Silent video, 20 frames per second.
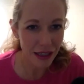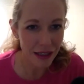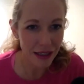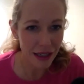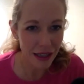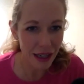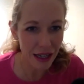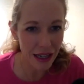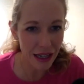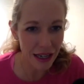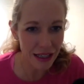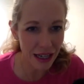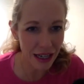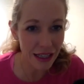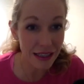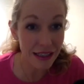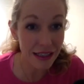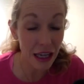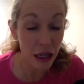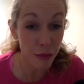and it
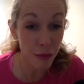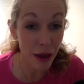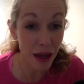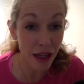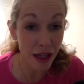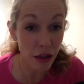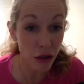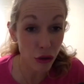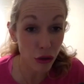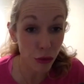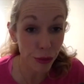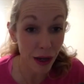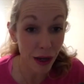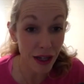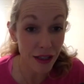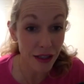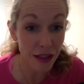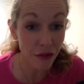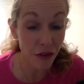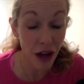does get you back into a
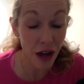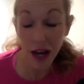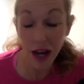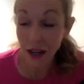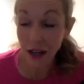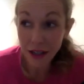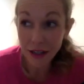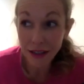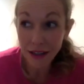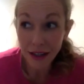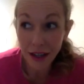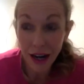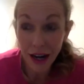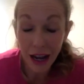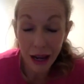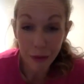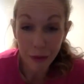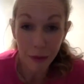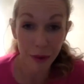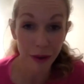place of like, it's going to
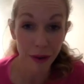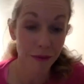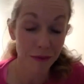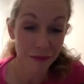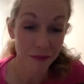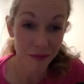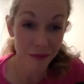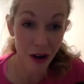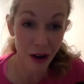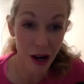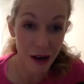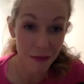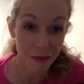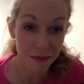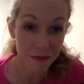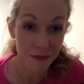happen, right?